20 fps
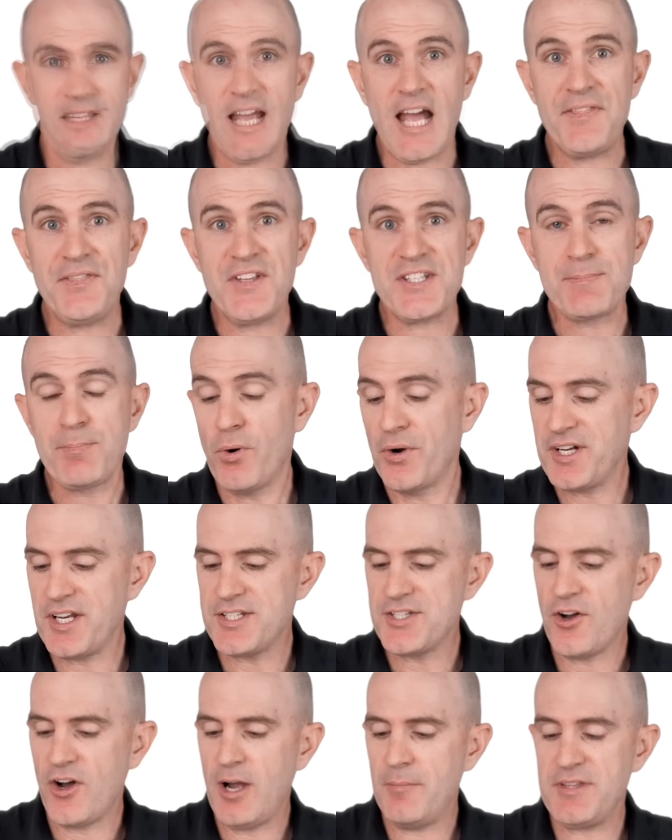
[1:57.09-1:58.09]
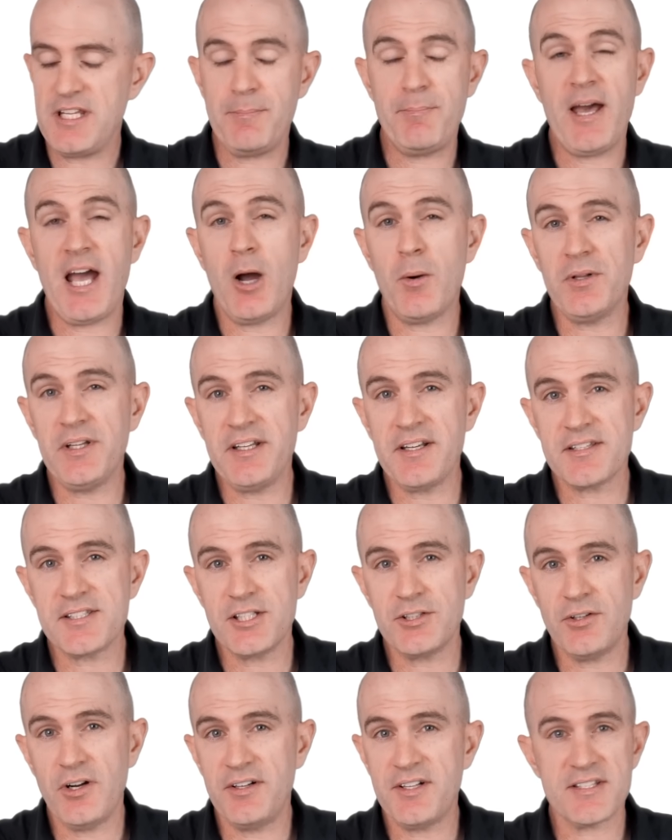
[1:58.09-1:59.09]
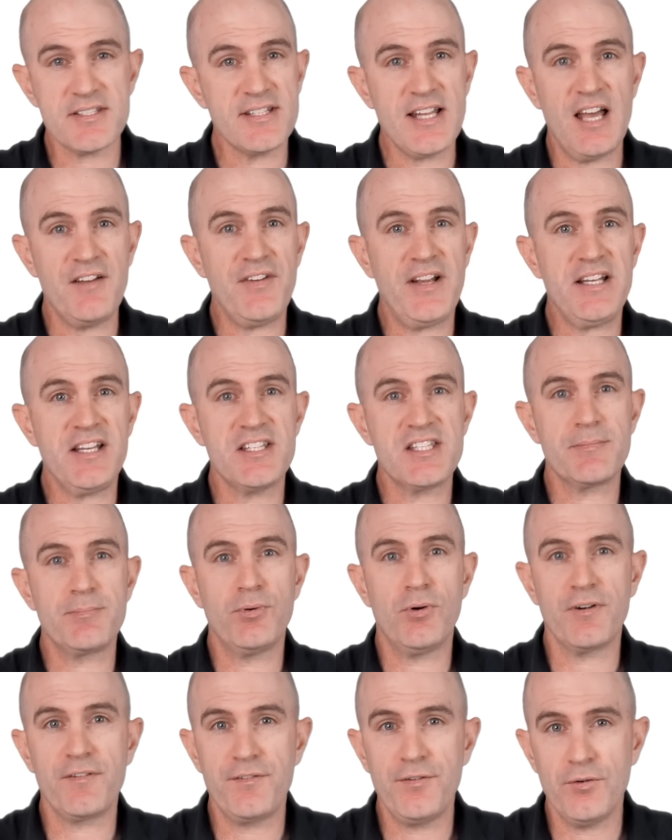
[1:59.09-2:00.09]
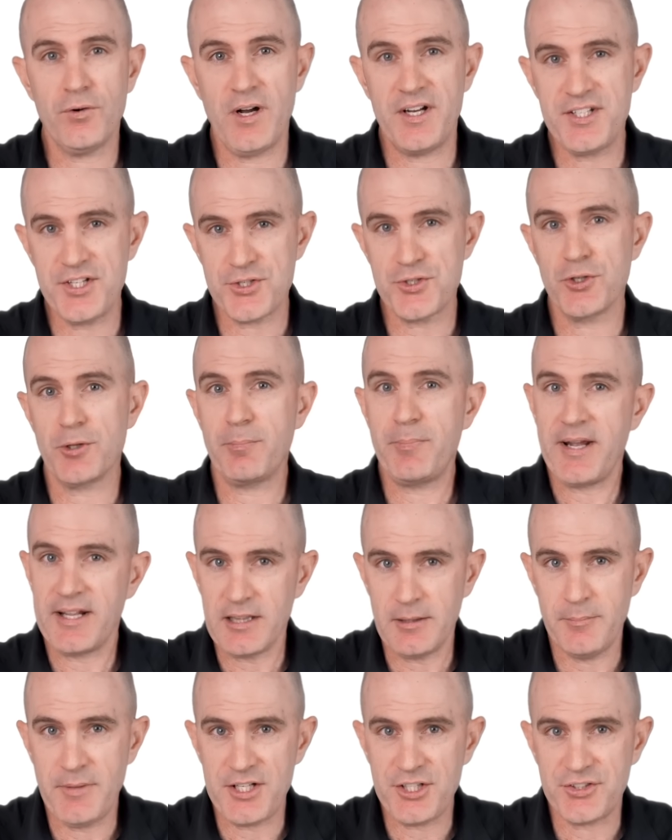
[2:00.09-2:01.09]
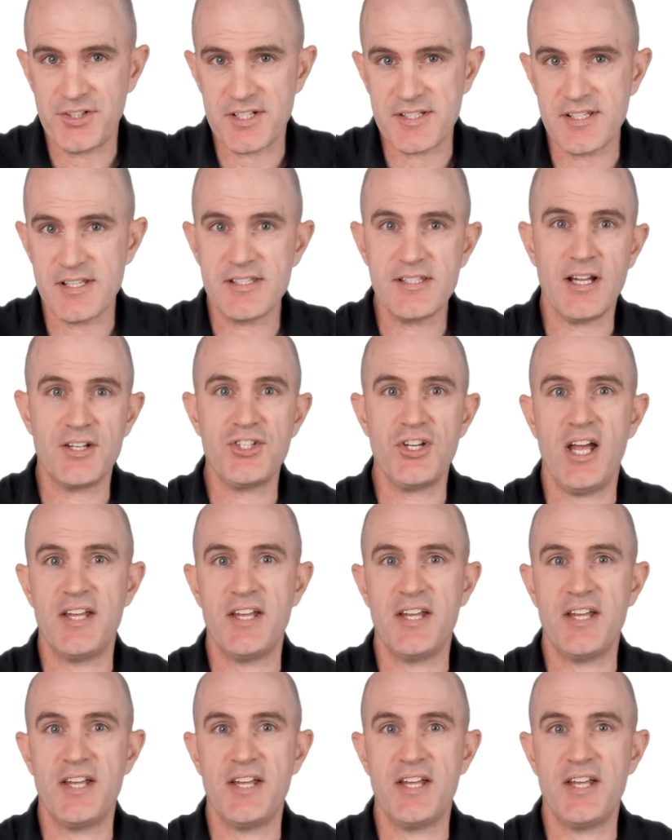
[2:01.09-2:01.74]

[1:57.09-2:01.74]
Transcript: At this point in time, the PowrLINK Zero doesn't have any support for additional pedal metrics such